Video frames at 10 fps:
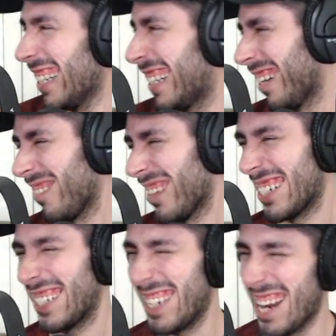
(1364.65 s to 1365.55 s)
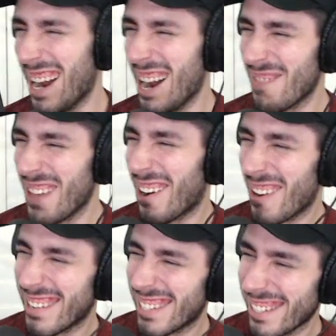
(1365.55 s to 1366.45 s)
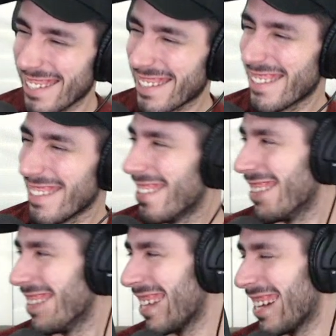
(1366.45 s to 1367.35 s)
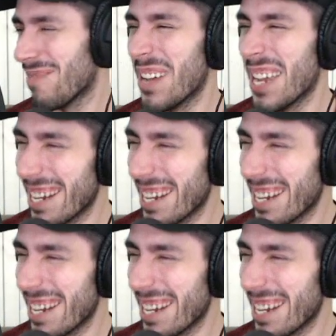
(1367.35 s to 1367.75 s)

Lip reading: I'm like, damn, that hurts. That's mean.